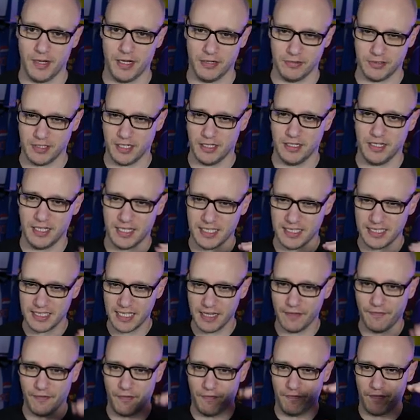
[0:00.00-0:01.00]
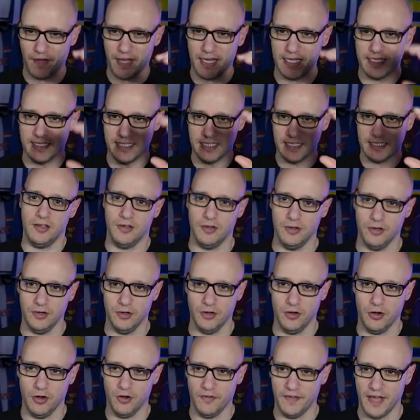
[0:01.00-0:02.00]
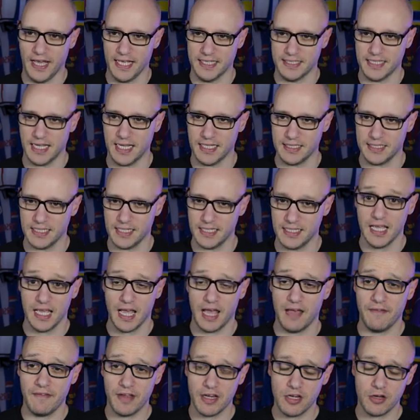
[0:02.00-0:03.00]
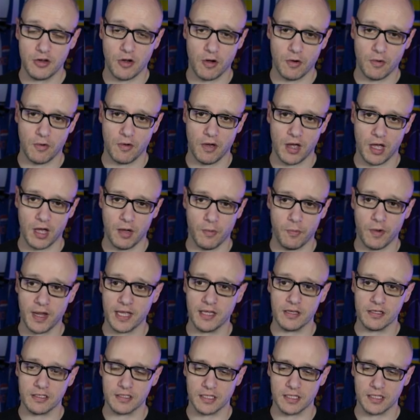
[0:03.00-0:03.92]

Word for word: So you can see the phases of, of our tactics. And then you got uh, wingers.